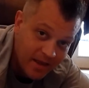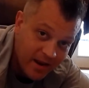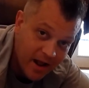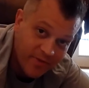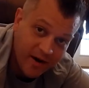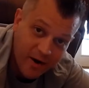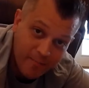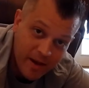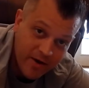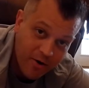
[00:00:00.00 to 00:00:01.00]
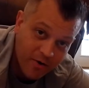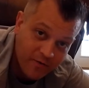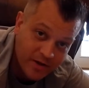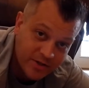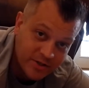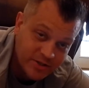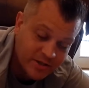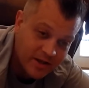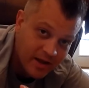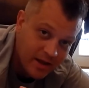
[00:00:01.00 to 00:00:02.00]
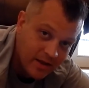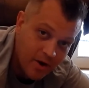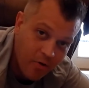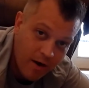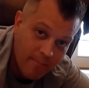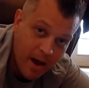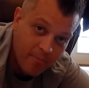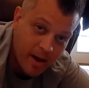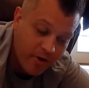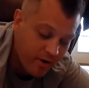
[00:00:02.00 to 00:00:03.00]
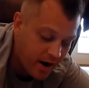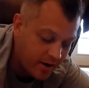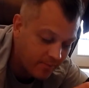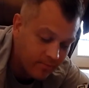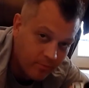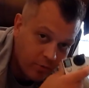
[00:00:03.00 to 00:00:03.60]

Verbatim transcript: Get out there, make your own adventures go around mountain bike riding,